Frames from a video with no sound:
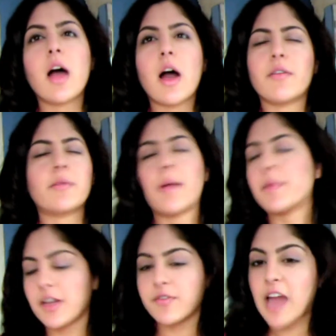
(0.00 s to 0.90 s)
of an
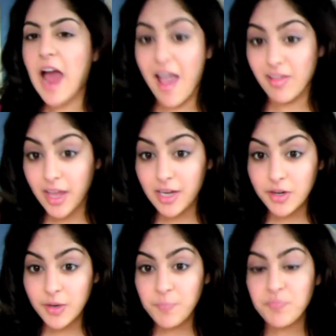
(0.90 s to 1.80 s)

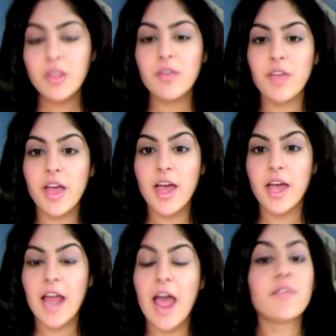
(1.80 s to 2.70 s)
eyeliner,
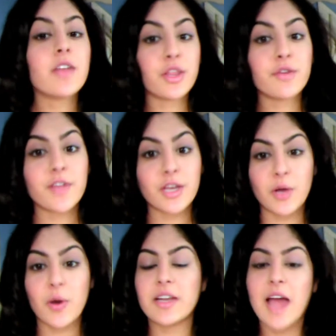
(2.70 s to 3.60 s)
then I have another
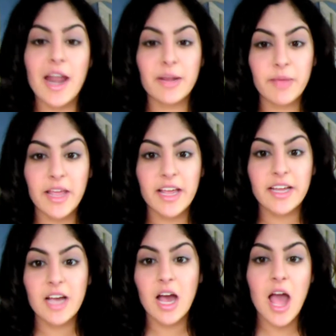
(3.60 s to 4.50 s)
video on how to make
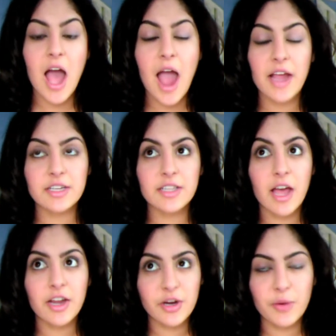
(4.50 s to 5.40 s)

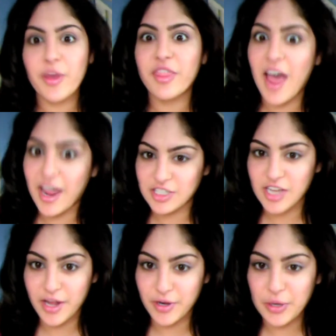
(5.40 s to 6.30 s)
eyeliner with
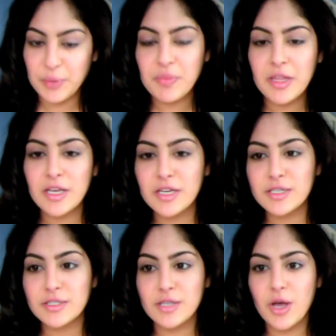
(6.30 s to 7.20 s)
eyeshadow.
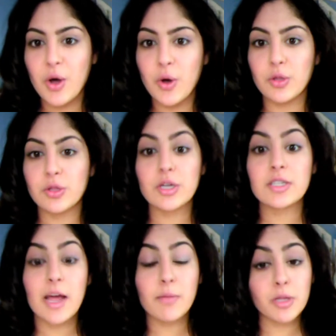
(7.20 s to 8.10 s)
So look
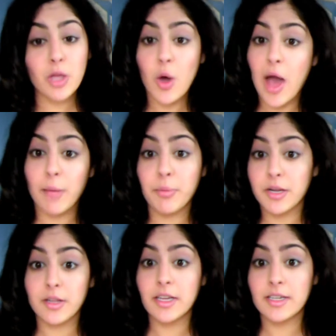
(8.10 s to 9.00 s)
down below. I'll put
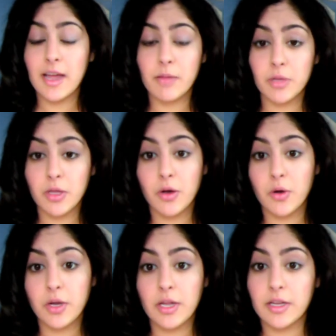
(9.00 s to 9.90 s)
a link down
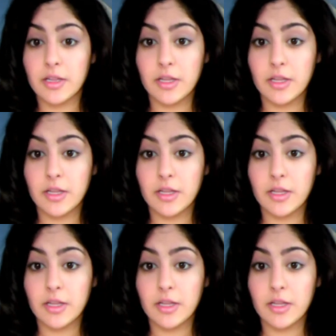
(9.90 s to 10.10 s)
below, and